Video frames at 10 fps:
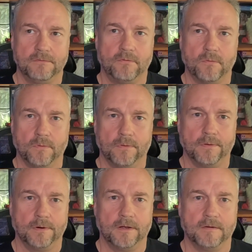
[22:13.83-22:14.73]

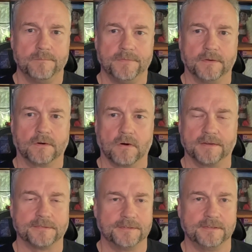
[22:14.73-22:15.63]
for the
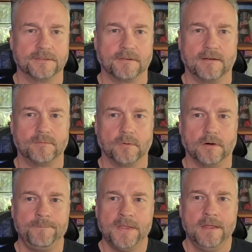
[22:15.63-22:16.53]
cross-listing software,